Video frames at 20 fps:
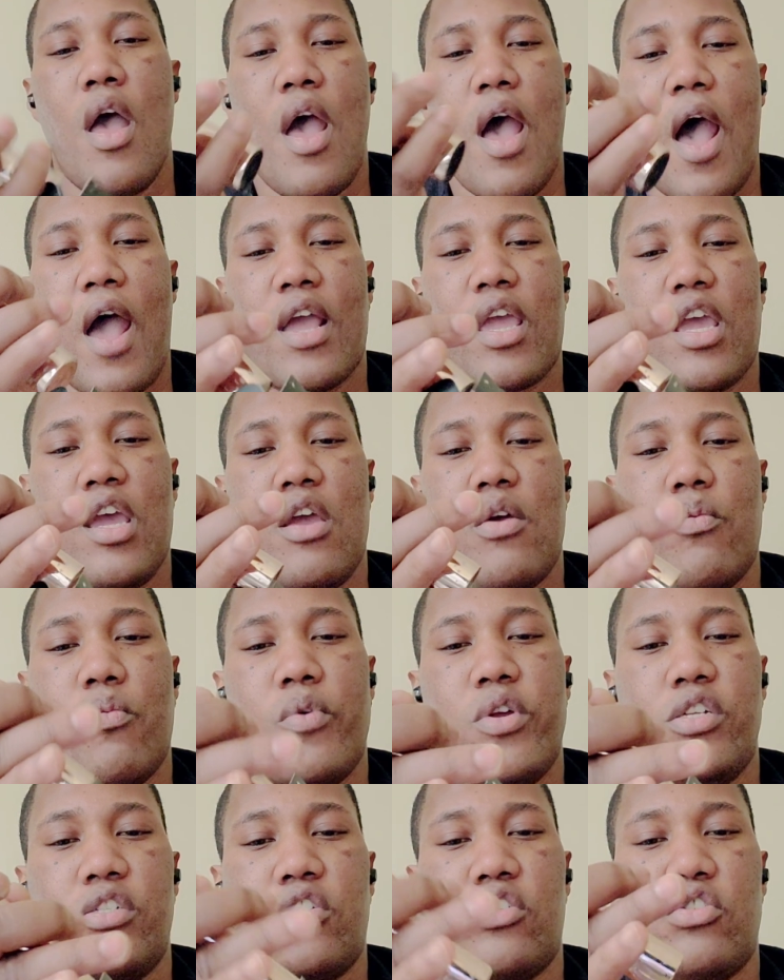I can't
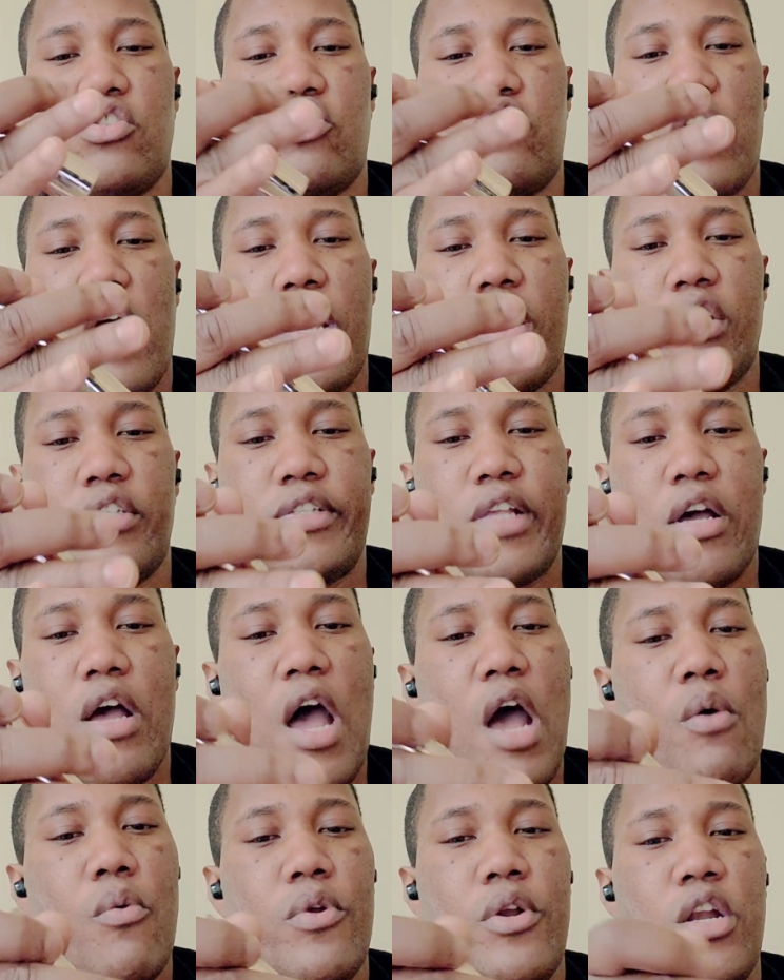wait to try this out.
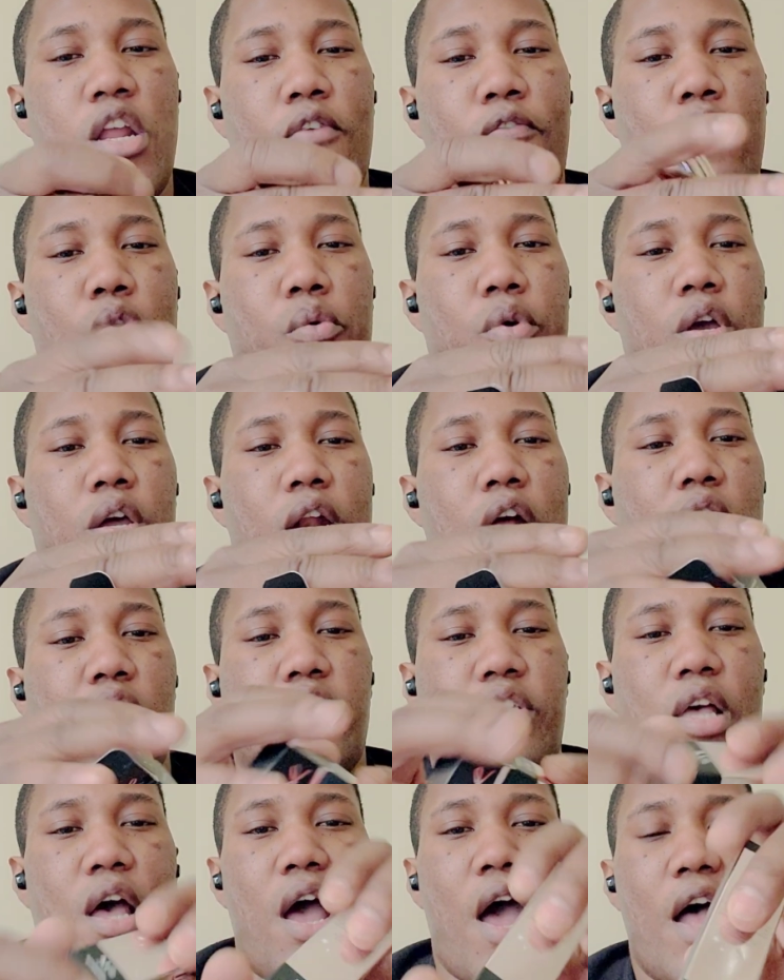I would never wear it
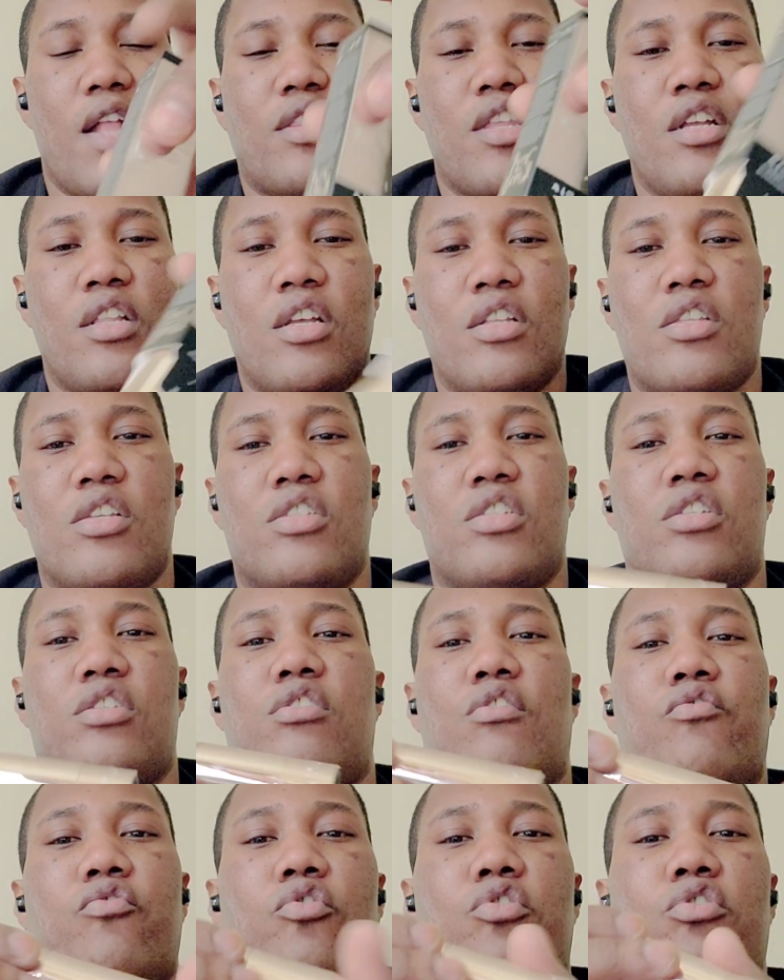outside. I think that this is
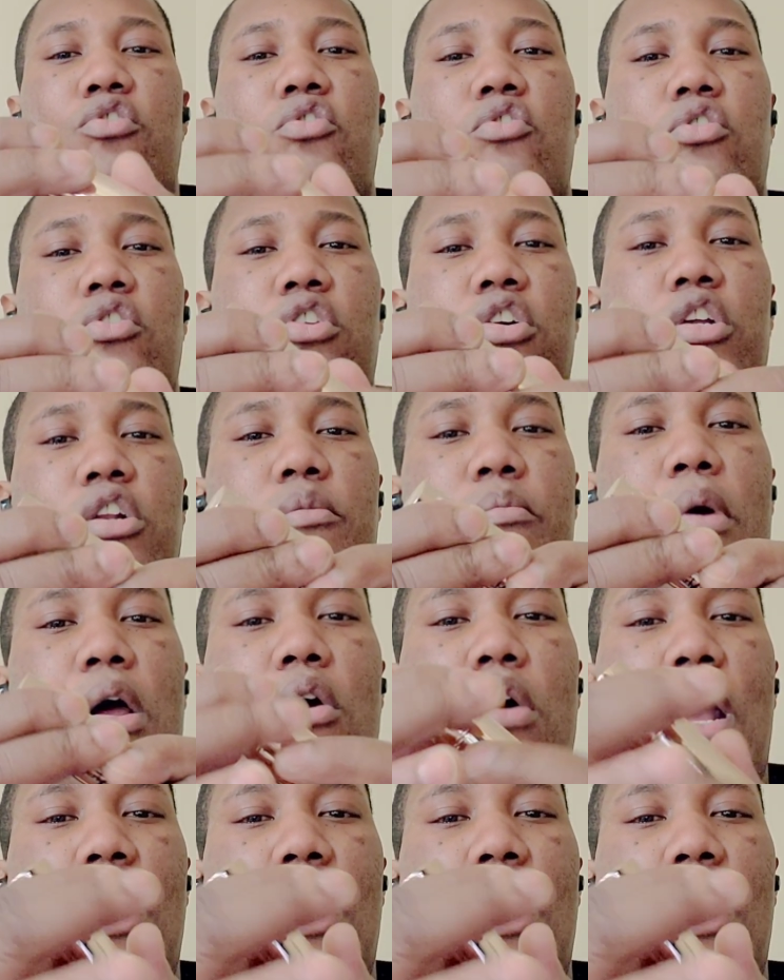a really good amount.